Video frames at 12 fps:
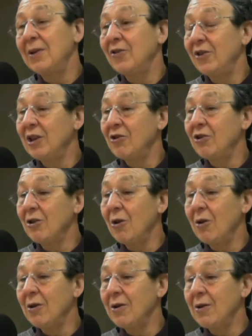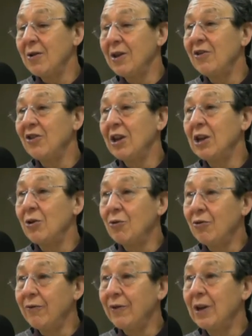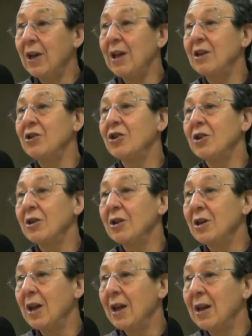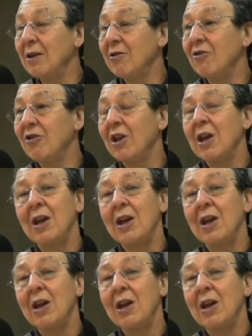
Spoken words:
section on things like eutrophication, and